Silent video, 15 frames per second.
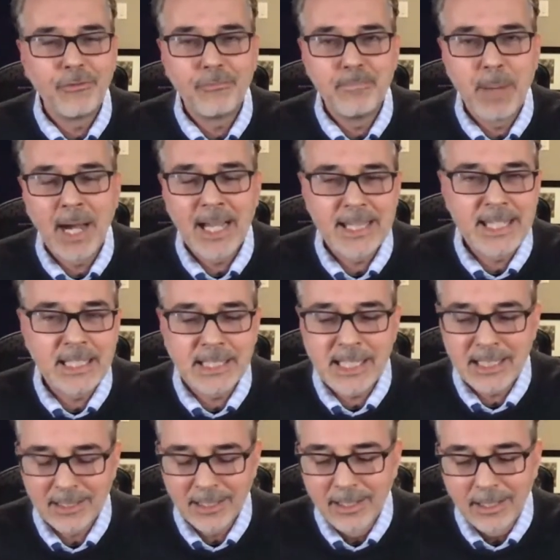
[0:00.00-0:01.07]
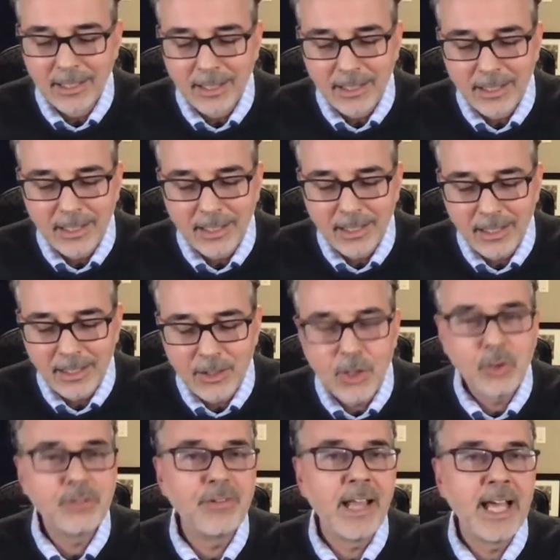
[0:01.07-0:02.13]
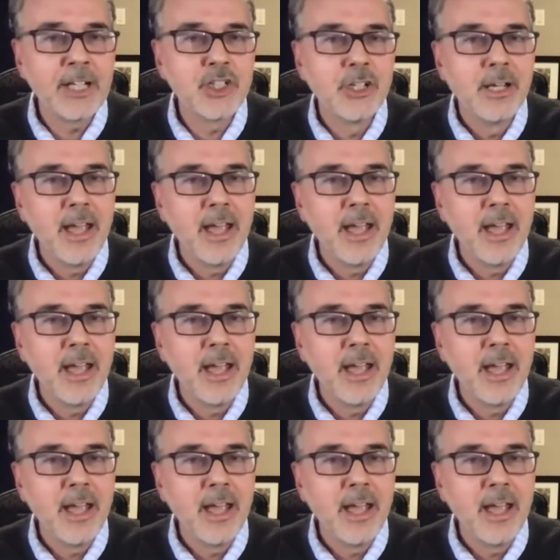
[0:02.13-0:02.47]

by the elite. Newsflash